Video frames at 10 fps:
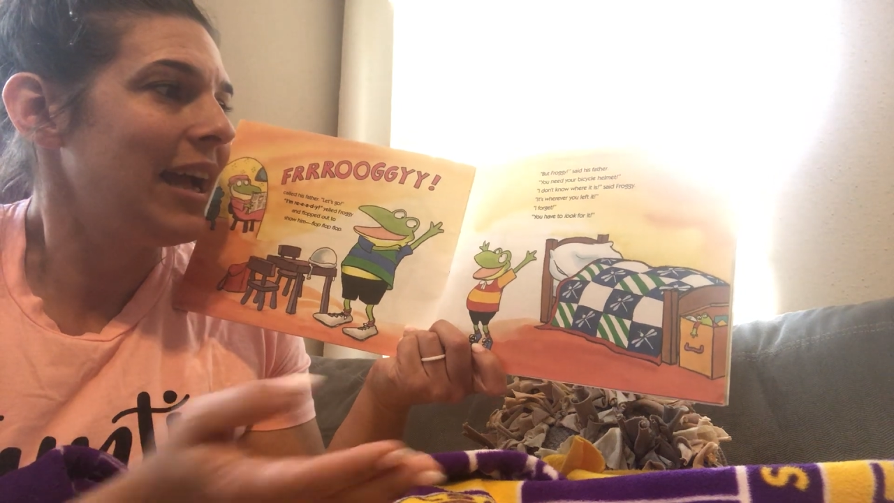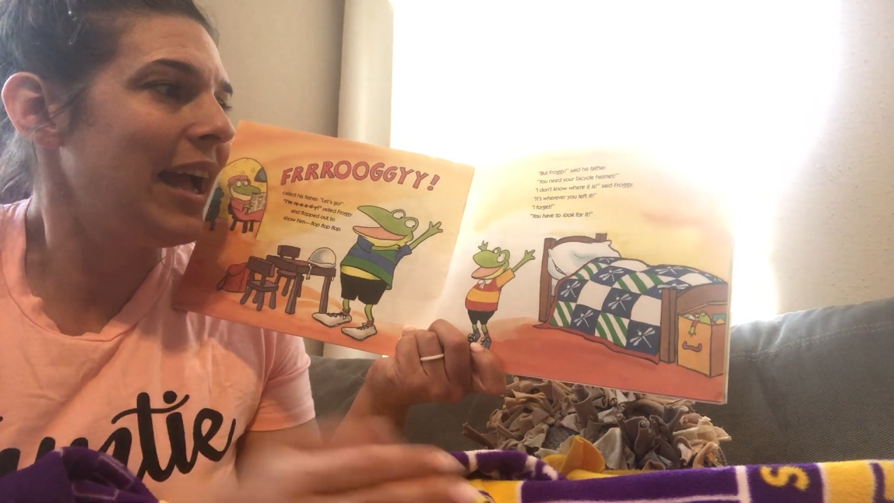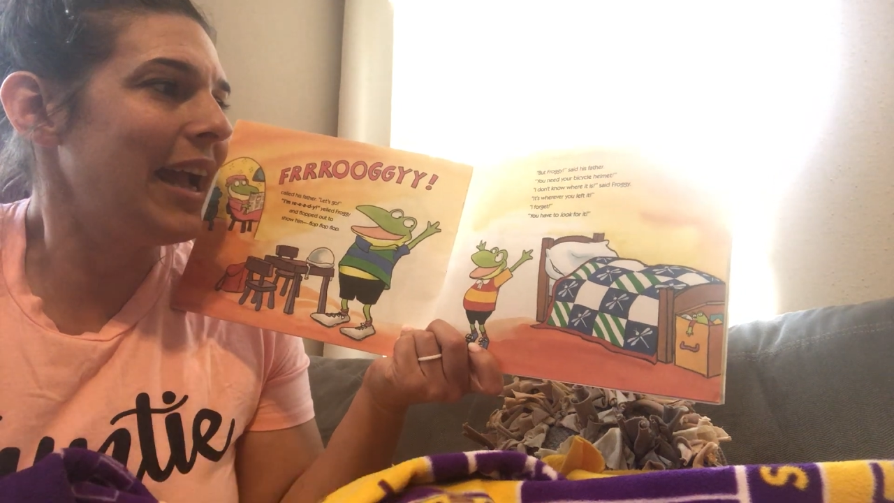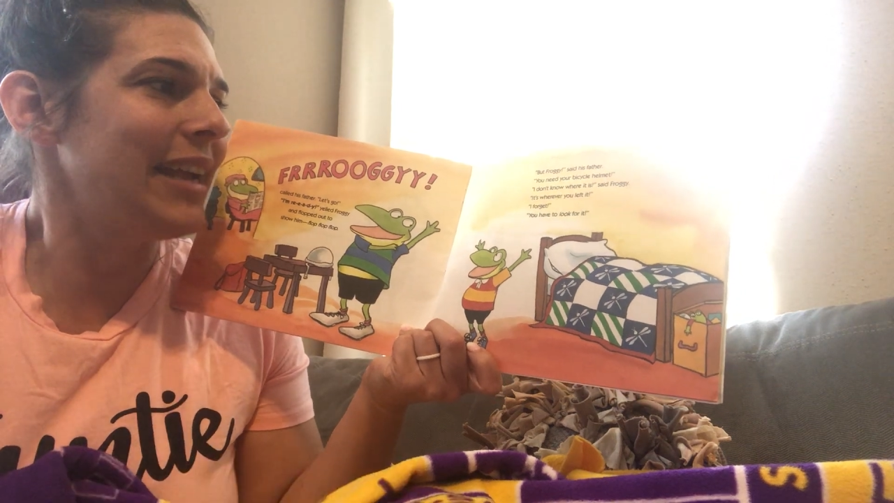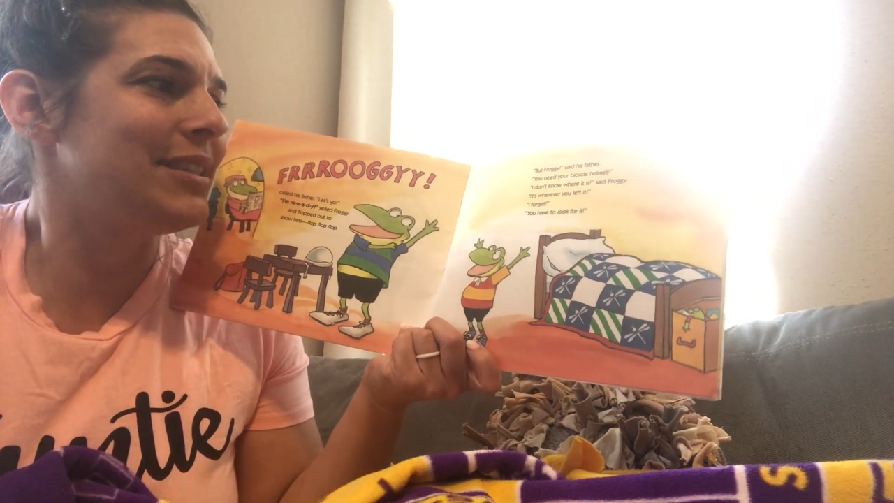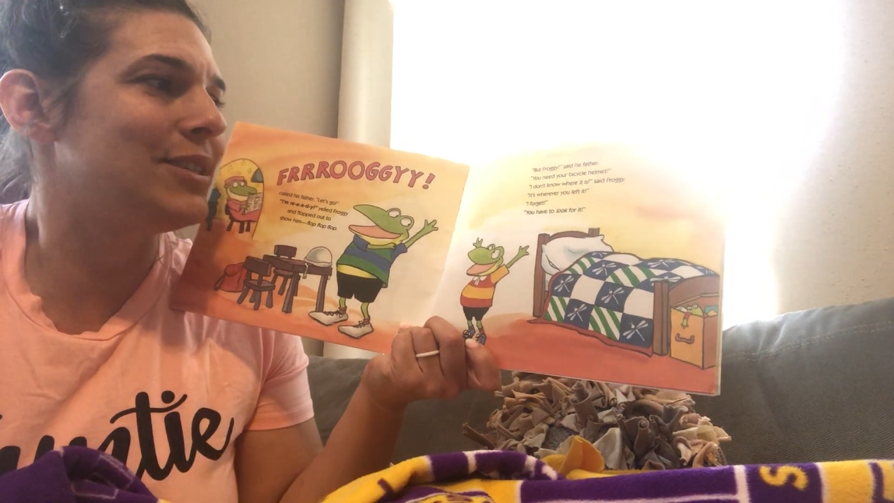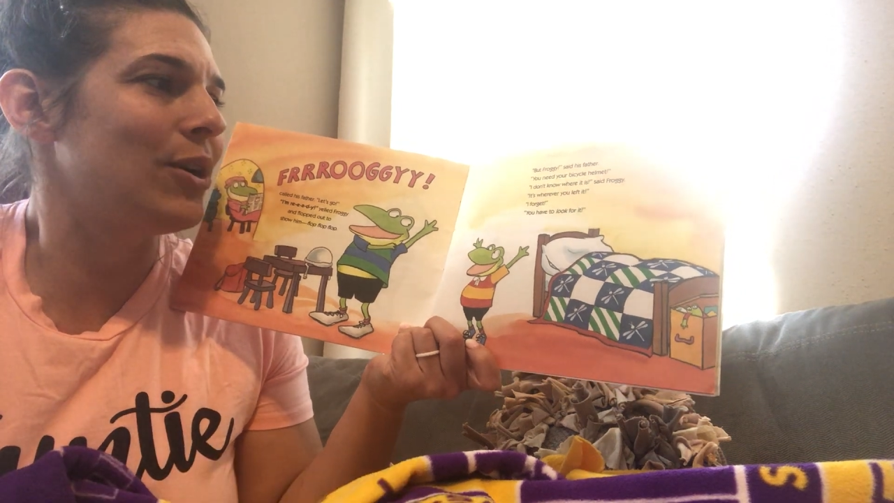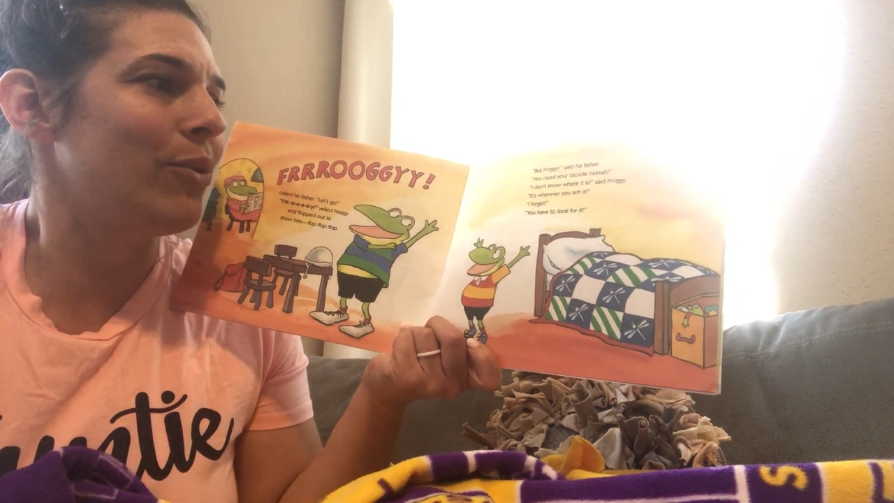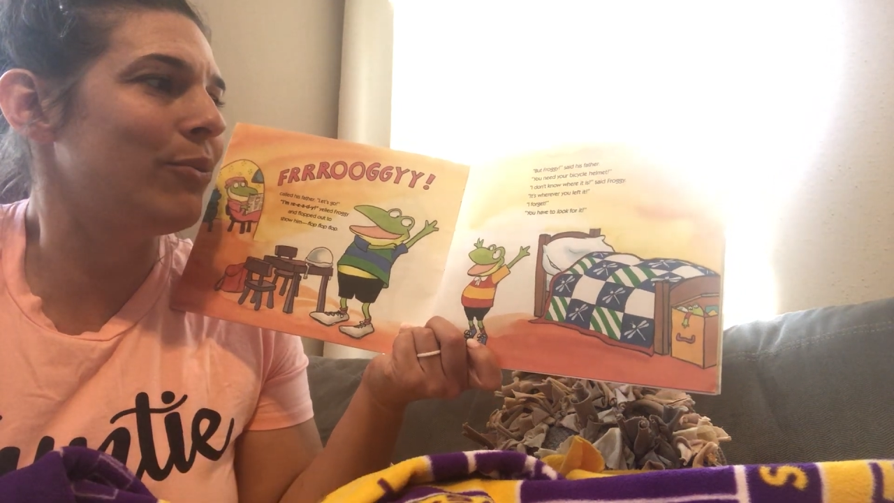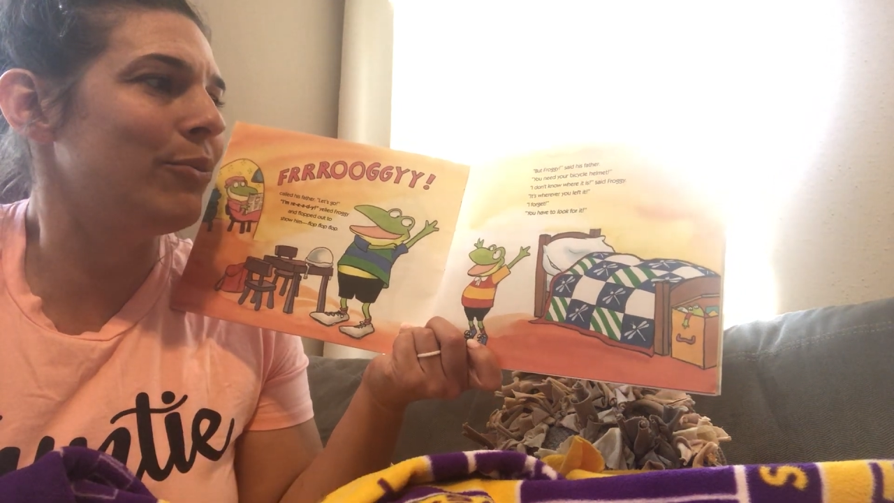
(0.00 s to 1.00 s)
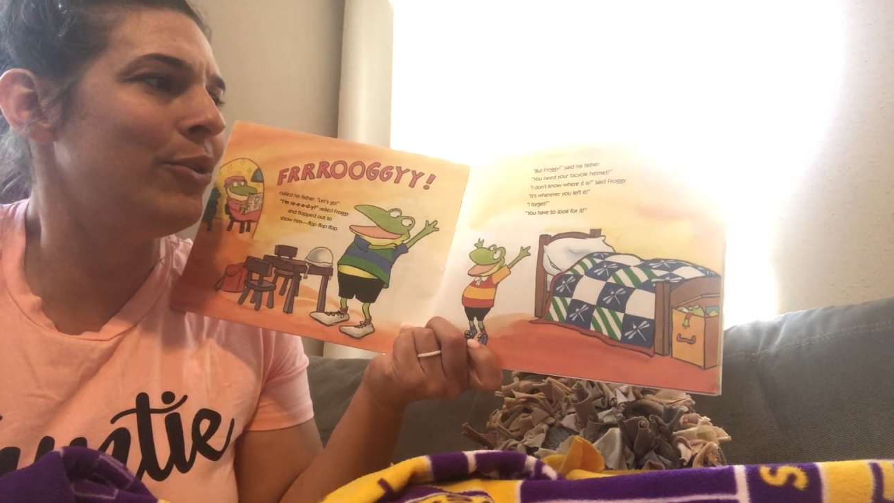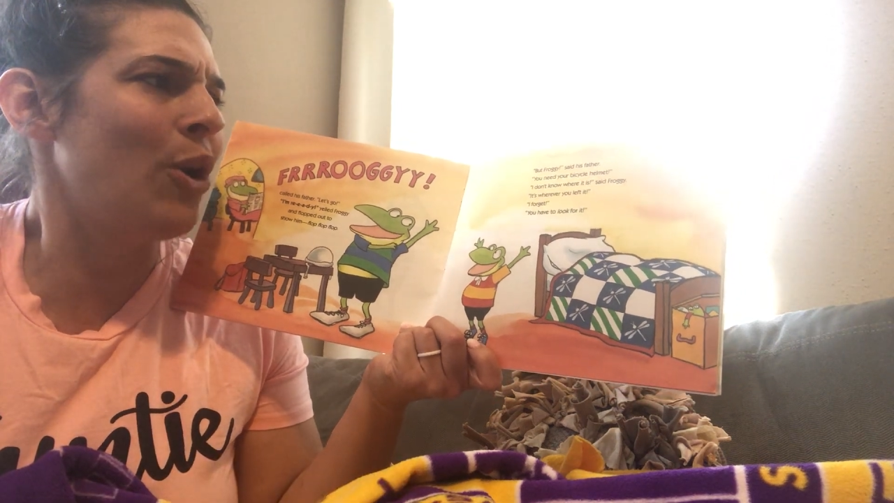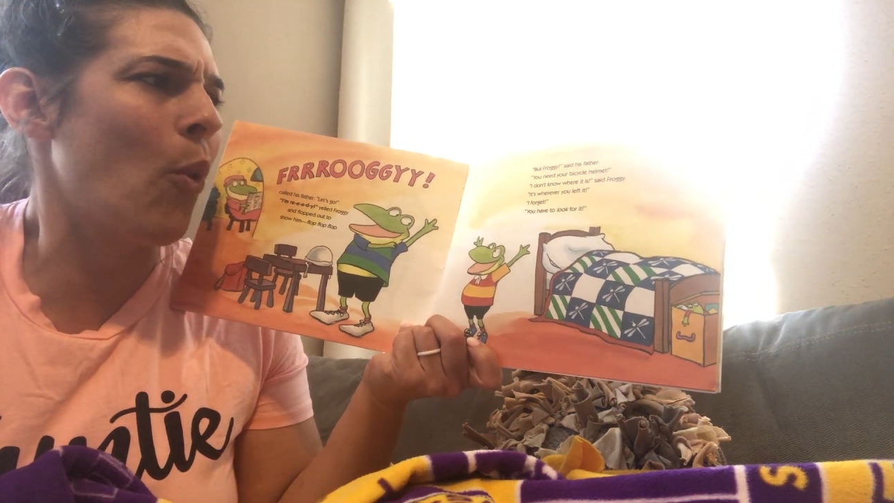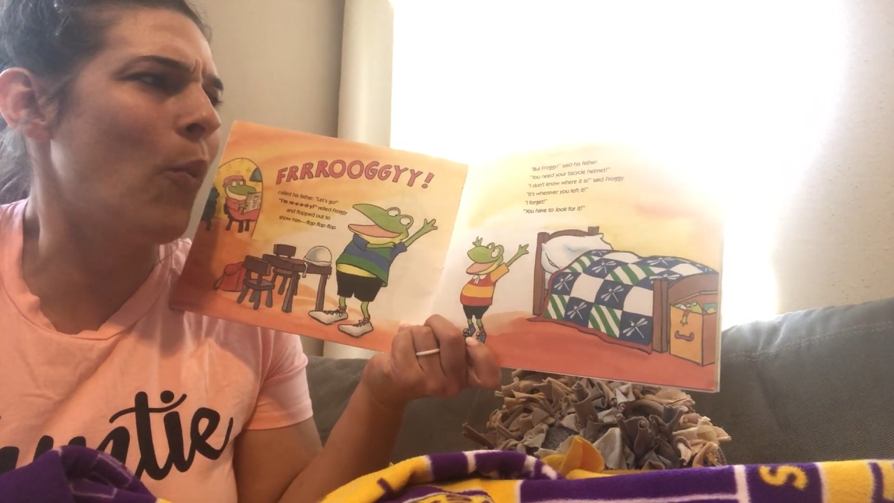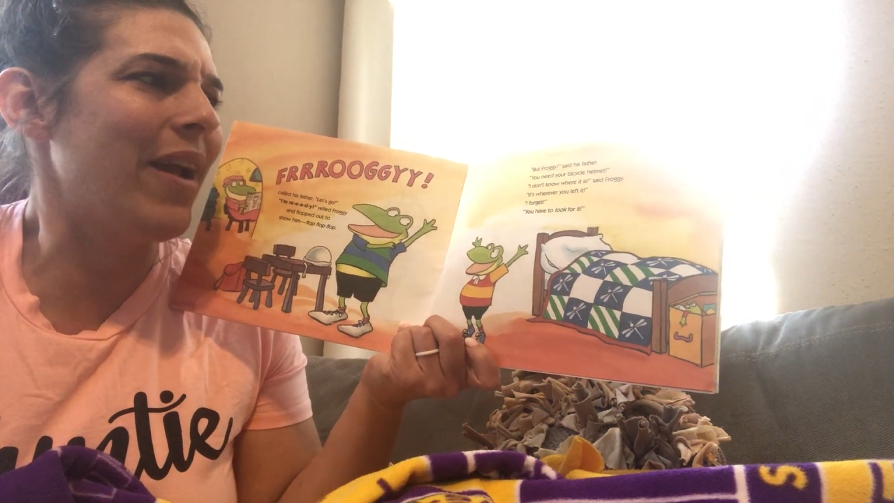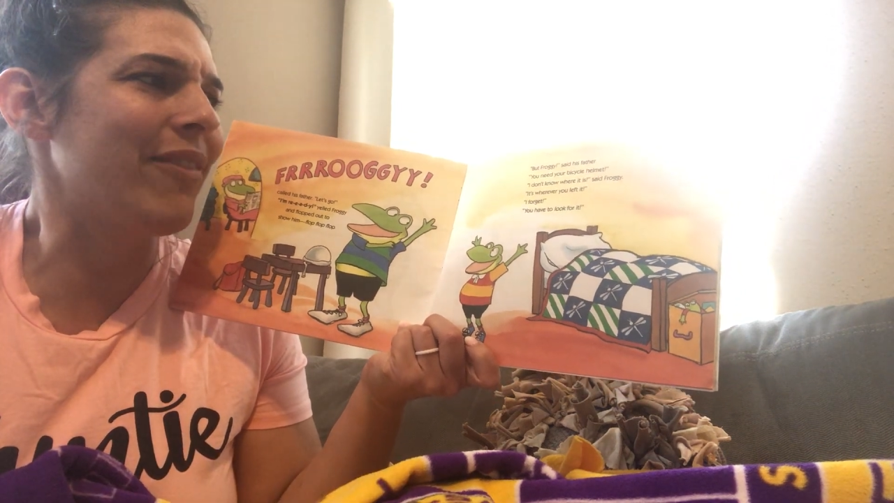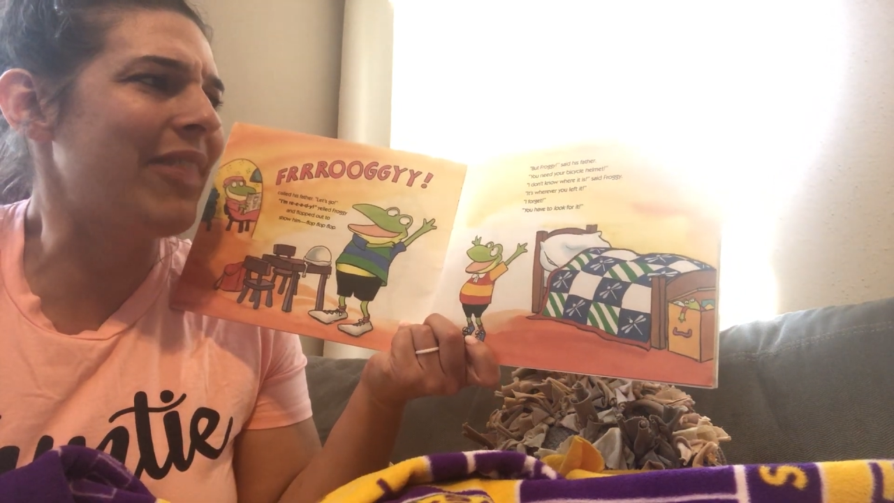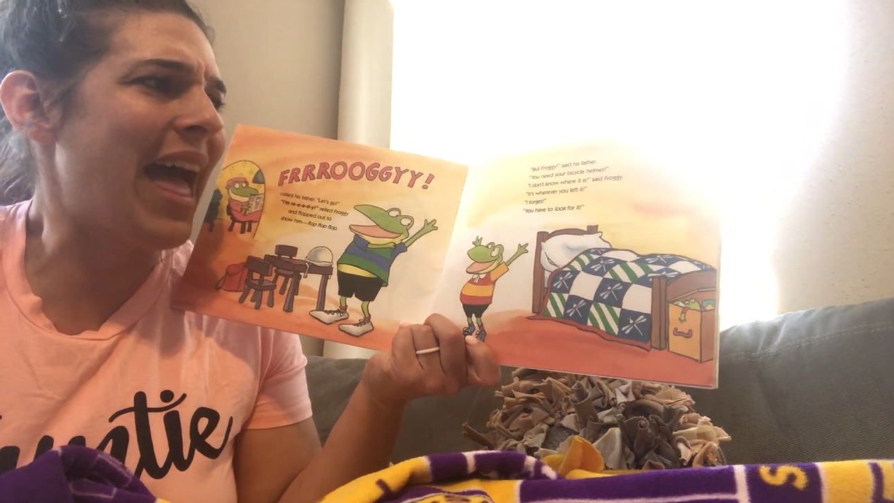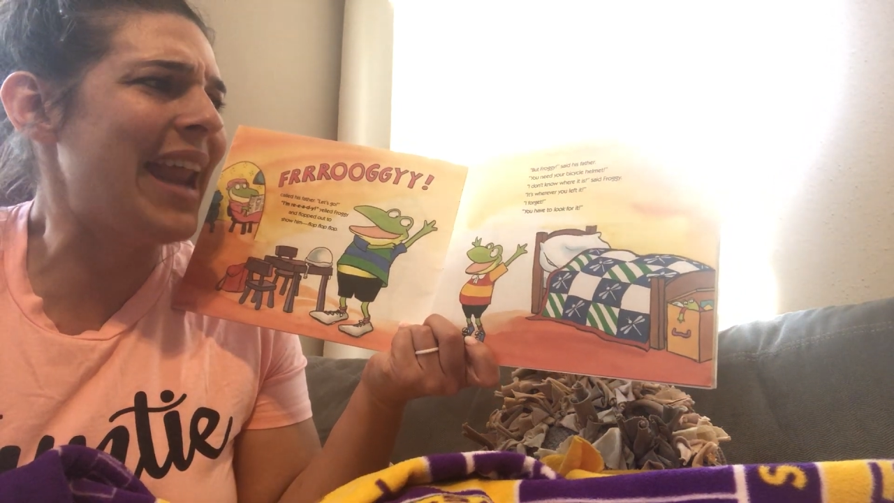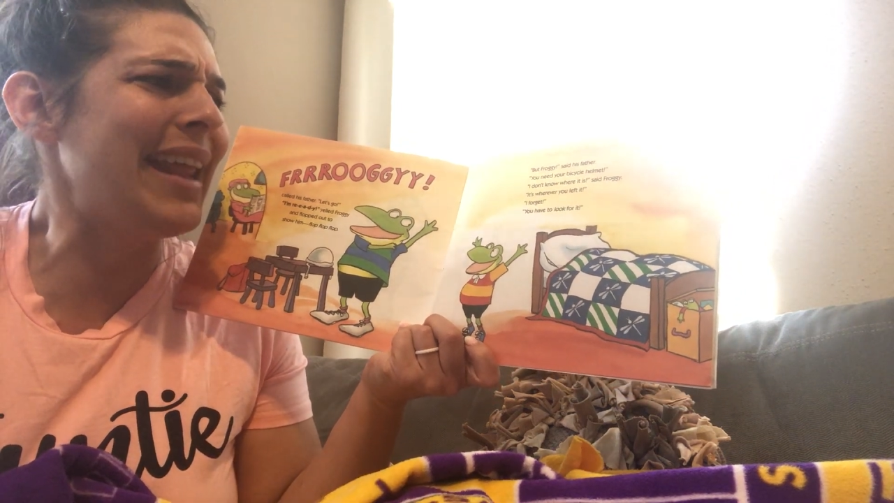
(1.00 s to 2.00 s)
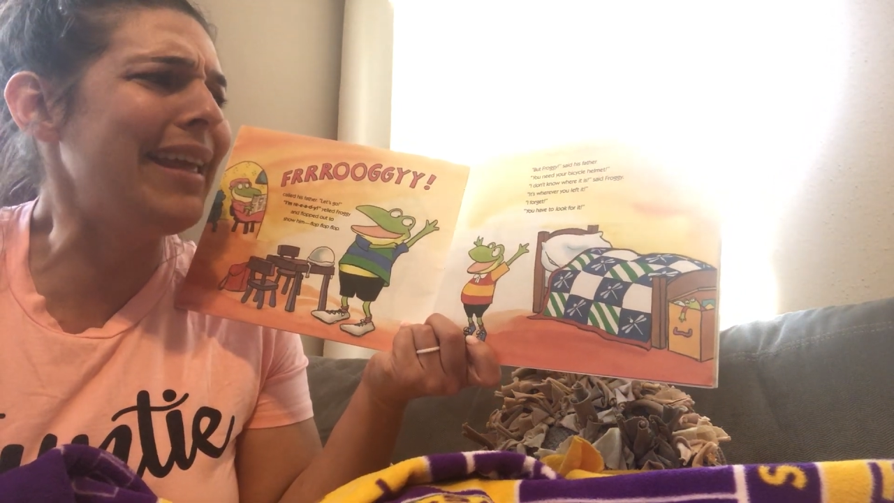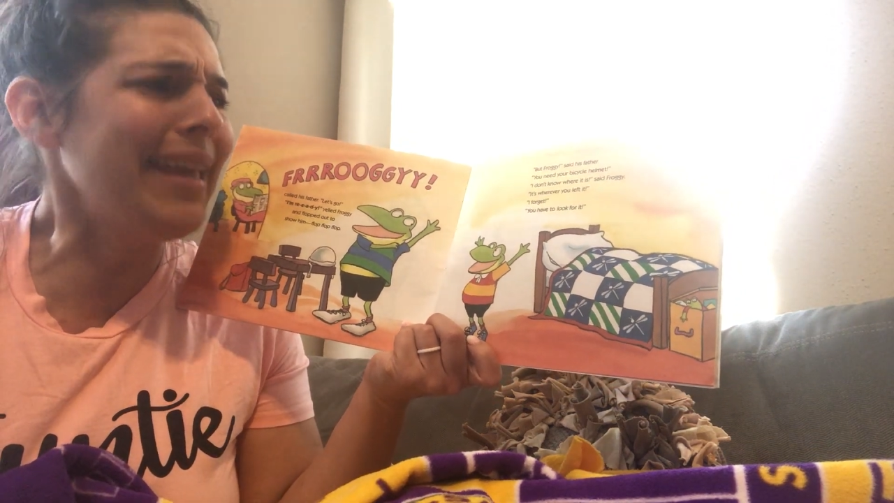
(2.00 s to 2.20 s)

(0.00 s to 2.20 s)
I don't know where that